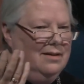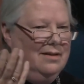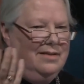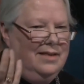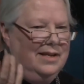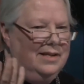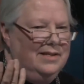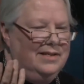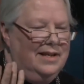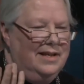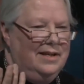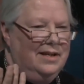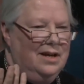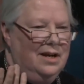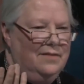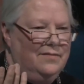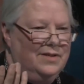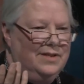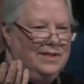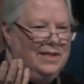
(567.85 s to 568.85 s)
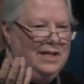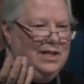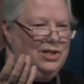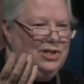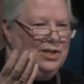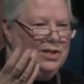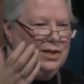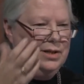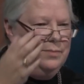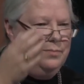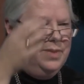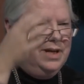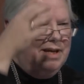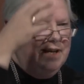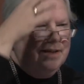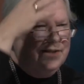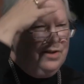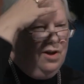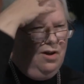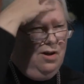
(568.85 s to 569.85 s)
things like conversation
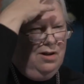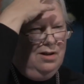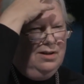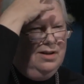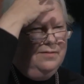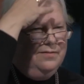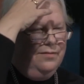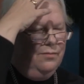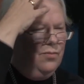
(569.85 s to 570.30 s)
because all of